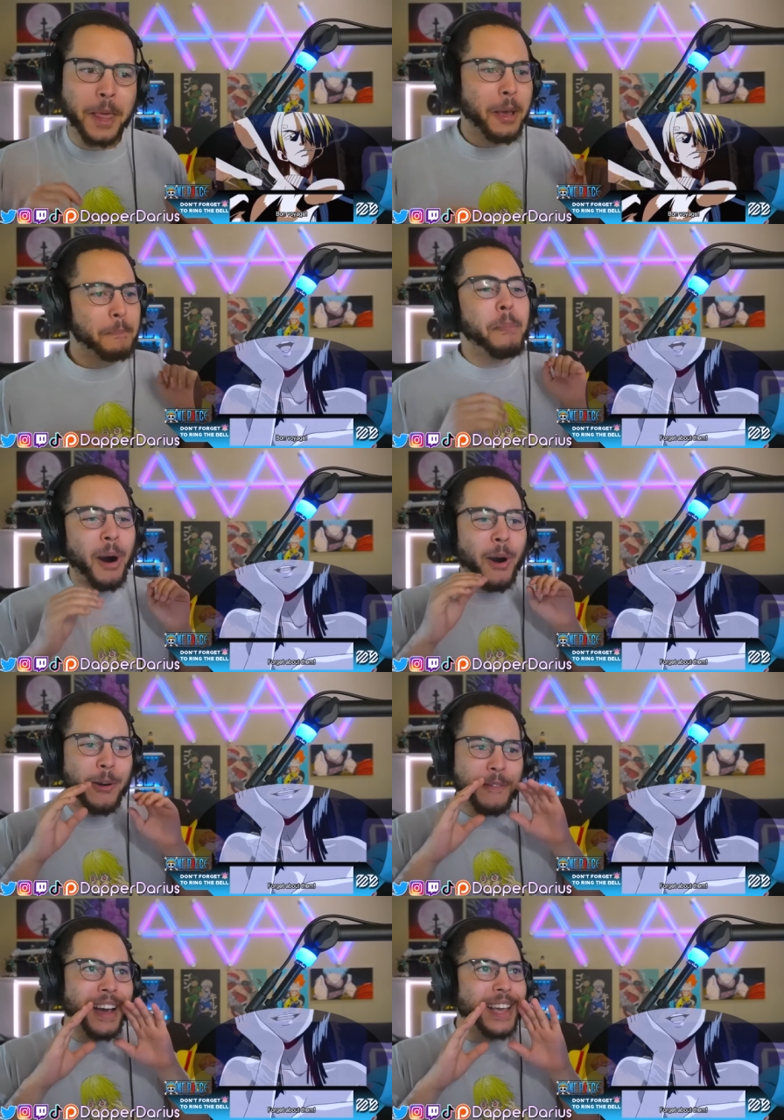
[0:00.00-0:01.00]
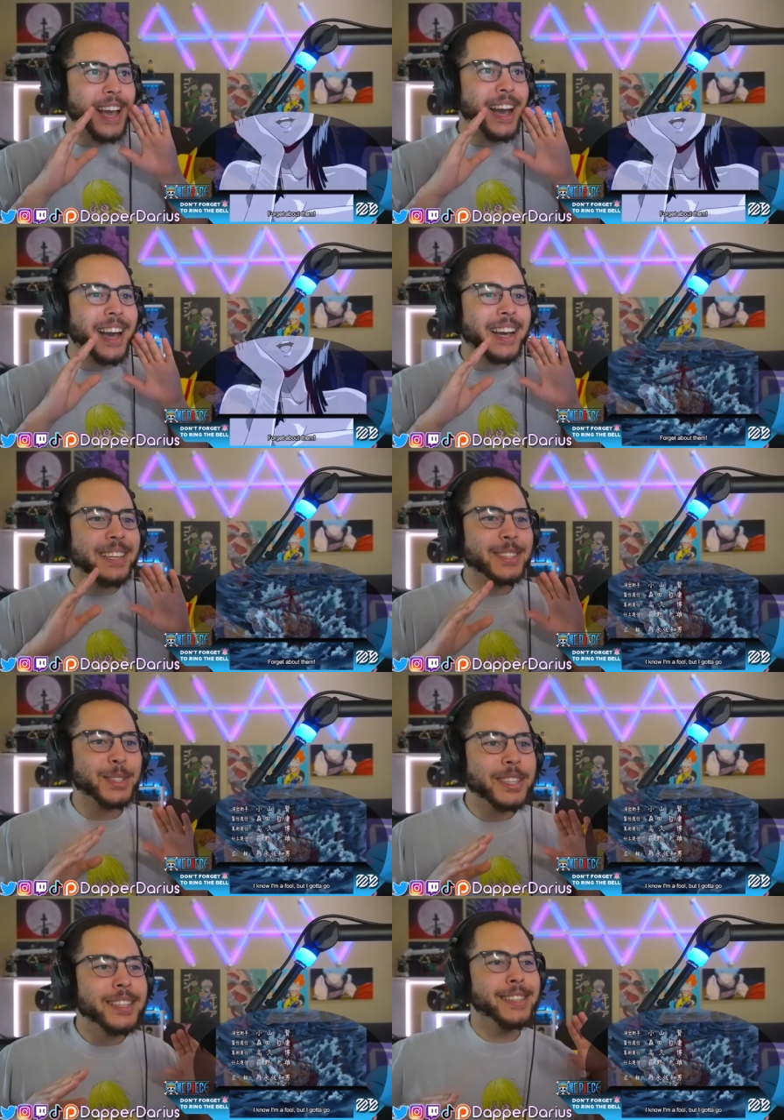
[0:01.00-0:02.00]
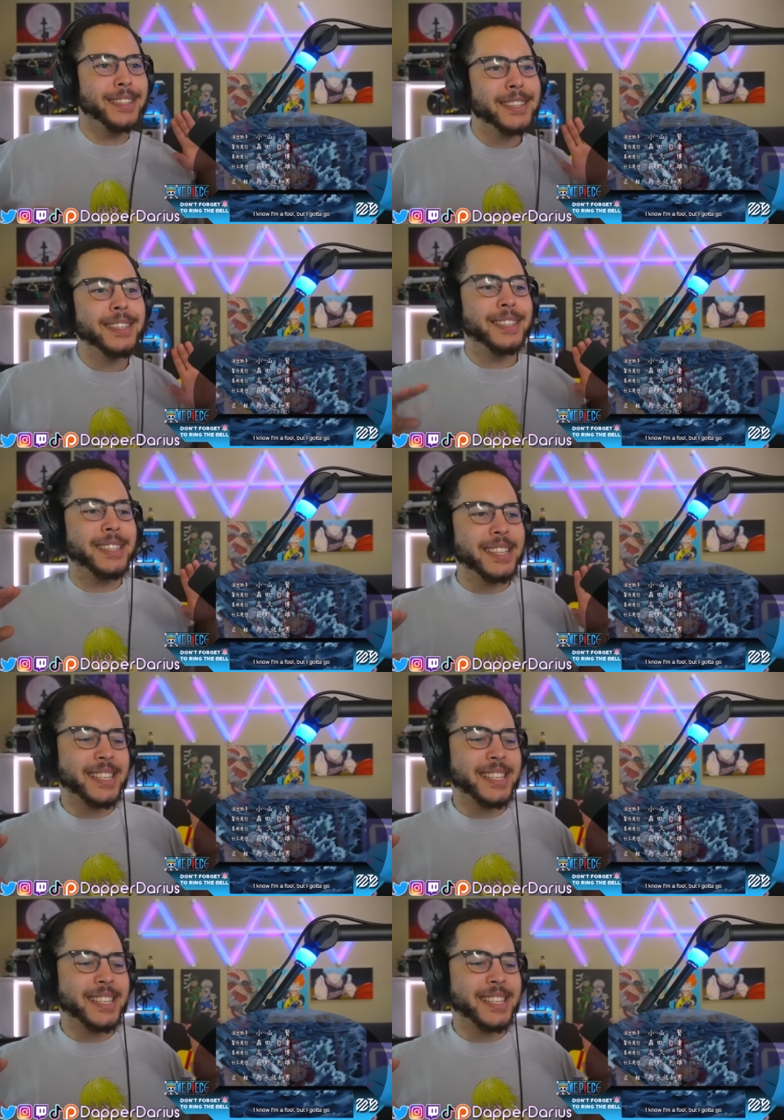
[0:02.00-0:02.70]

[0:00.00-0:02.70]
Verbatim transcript: Bon voyage! Is